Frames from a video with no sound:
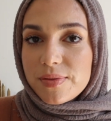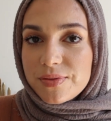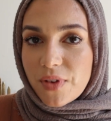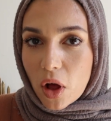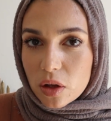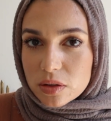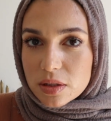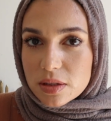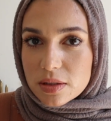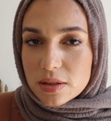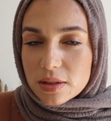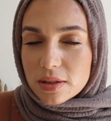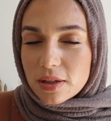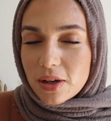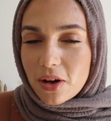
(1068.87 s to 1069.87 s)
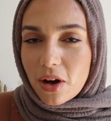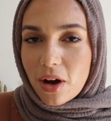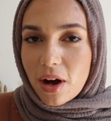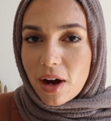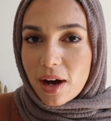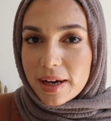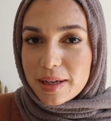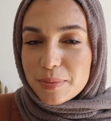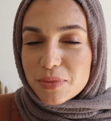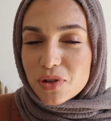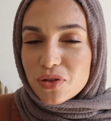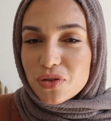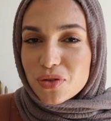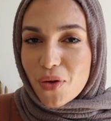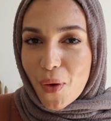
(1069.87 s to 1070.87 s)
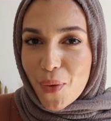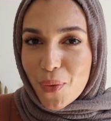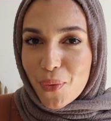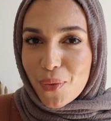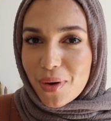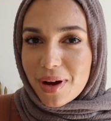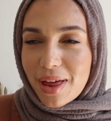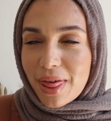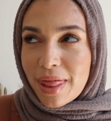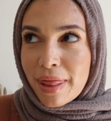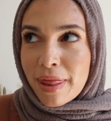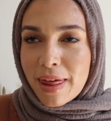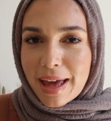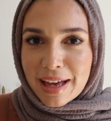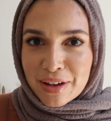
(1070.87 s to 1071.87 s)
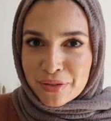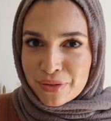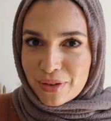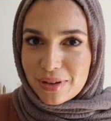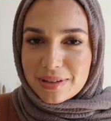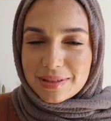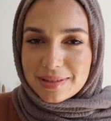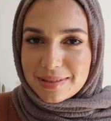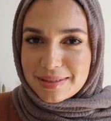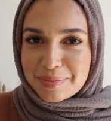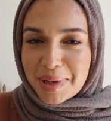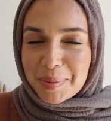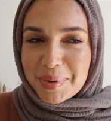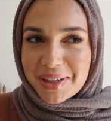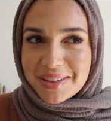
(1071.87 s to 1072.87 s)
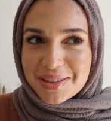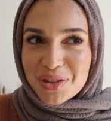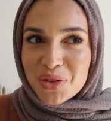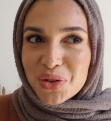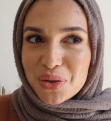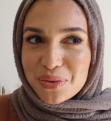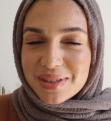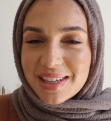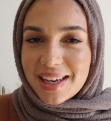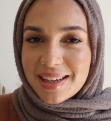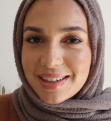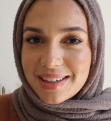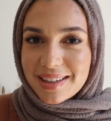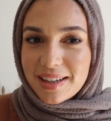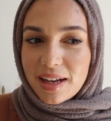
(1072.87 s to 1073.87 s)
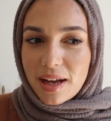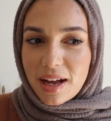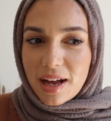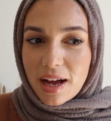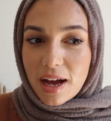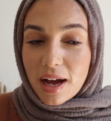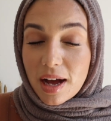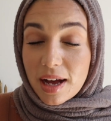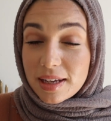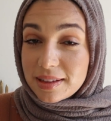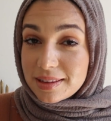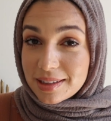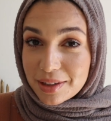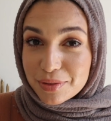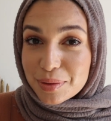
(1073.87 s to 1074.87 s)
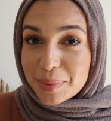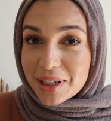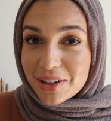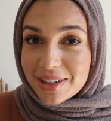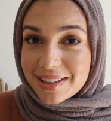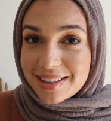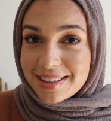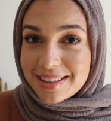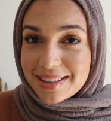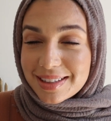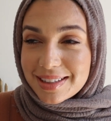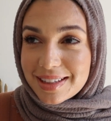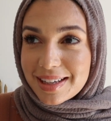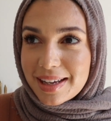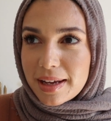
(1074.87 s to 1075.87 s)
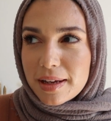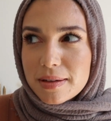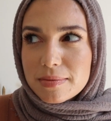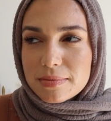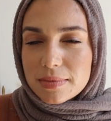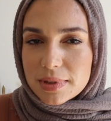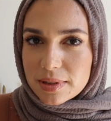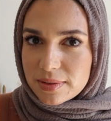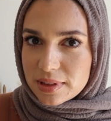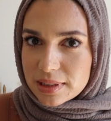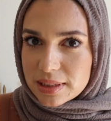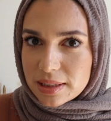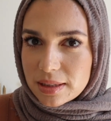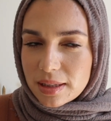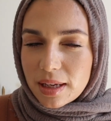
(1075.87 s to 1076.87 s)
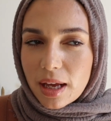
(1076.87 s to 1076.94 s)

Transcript: False. I am so thankful my parents chose Canada. I love America to visit,